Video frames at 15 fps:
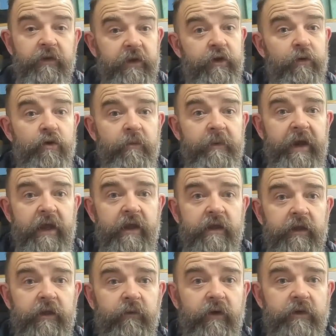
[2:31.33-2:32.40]
They do come in 8
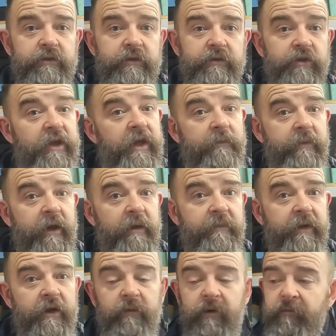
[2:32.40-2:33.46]
kilowatts, so you can buy a
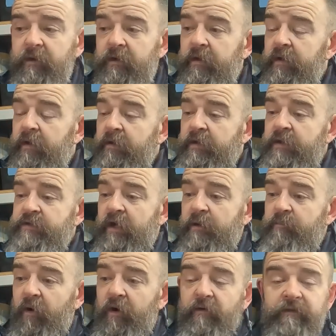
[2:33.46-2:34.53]
bigger one. This I
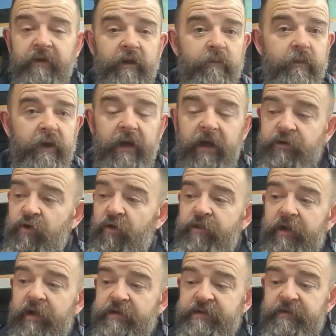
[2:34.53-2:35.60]
bought off eBay. I don't
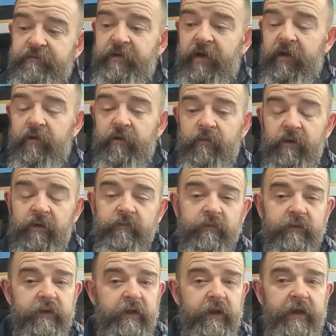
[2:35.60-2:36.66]
think it's the Velo one,
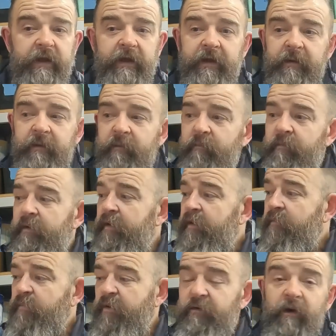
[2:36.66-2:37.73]

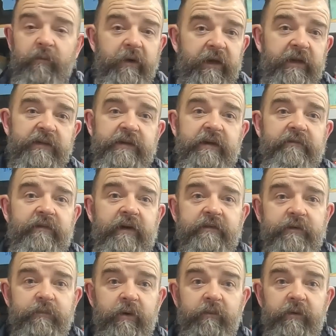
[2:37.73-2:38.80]
but they're all made in the same
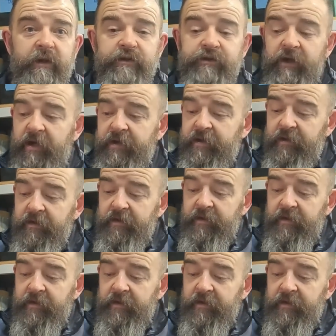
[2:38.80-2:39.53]
factory, probably in China.